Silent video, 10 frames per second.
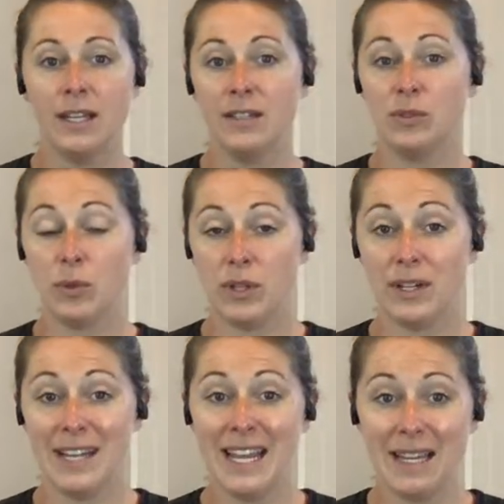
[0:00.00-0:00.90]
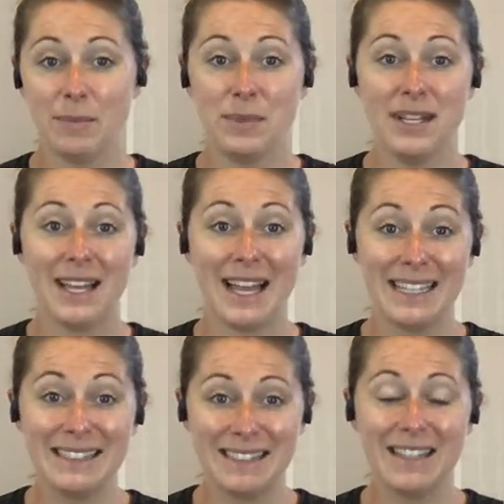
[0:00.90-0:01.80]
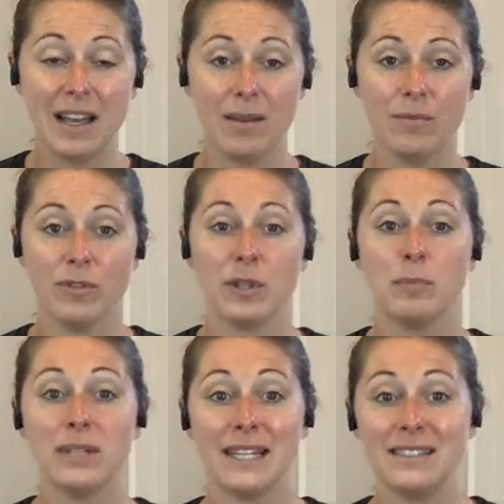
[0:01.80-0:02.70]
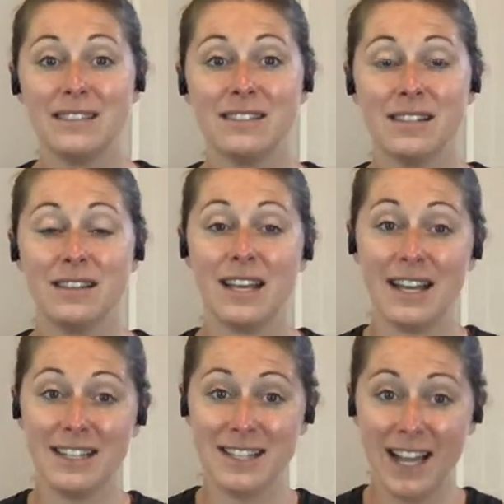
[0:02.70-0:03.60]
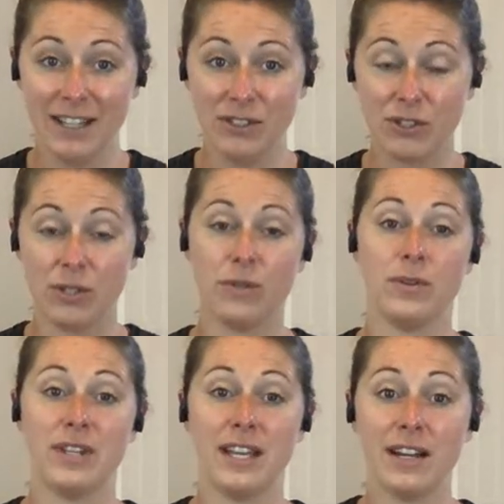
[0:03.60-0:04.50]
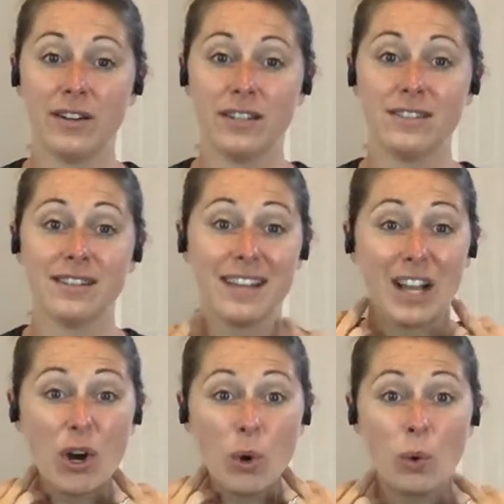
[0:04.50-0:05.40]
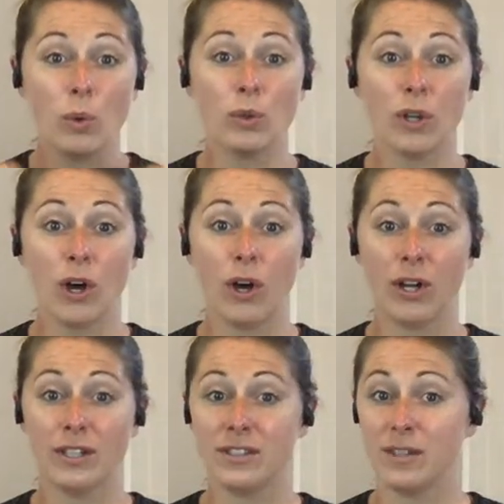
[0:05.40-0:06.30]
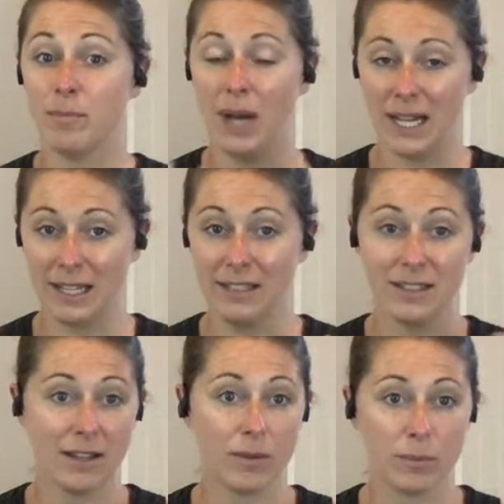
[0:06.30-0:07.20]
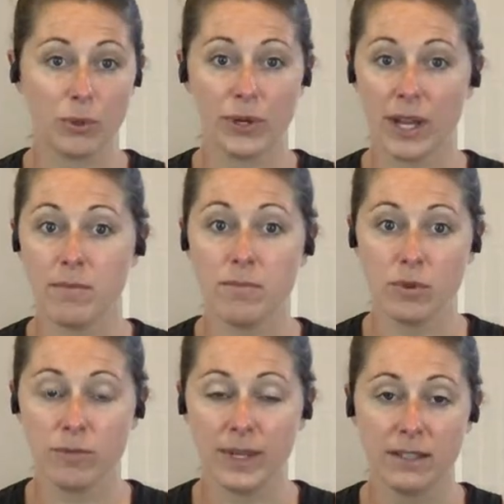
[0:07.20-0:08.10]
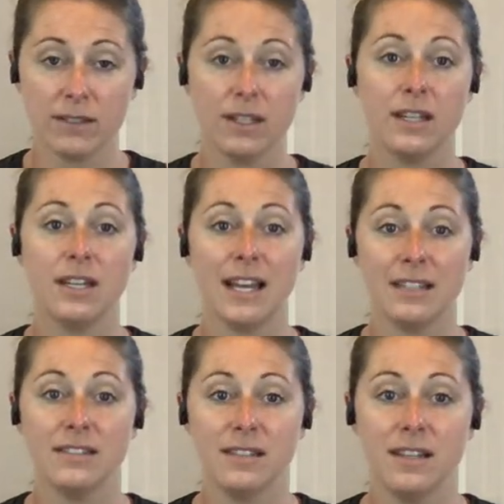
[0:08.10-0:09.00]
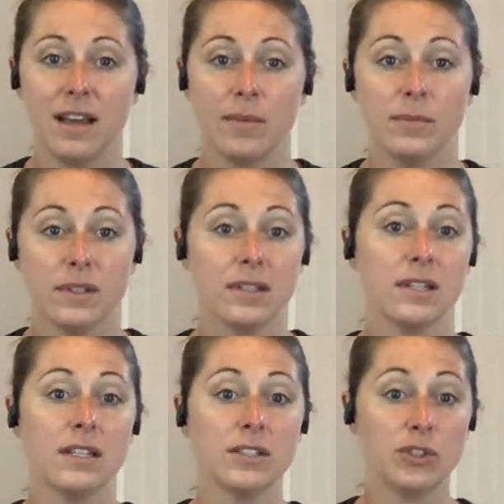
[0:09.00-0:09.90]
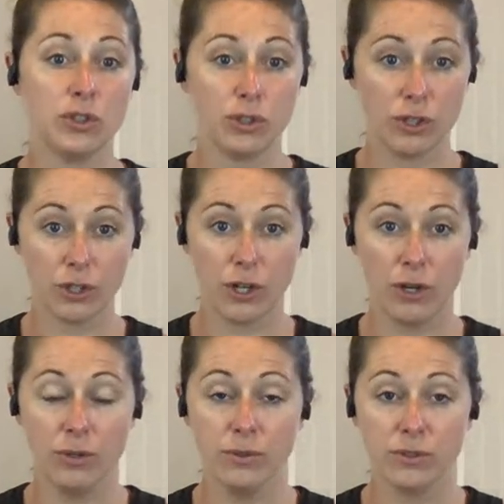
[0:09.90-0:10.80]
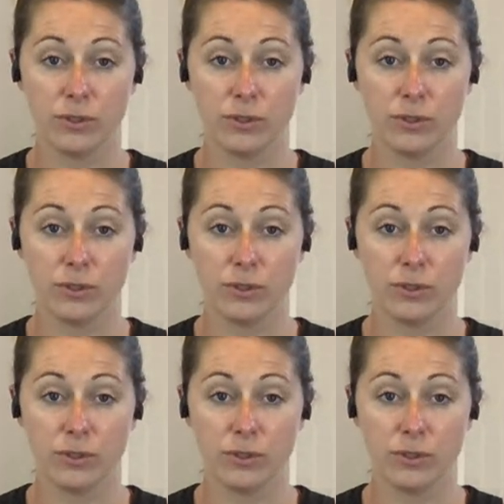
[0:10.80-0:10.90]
So they're named SCM for the places that they attach to, or the areas that they hold on to the body to help create movement. SCM, sternum,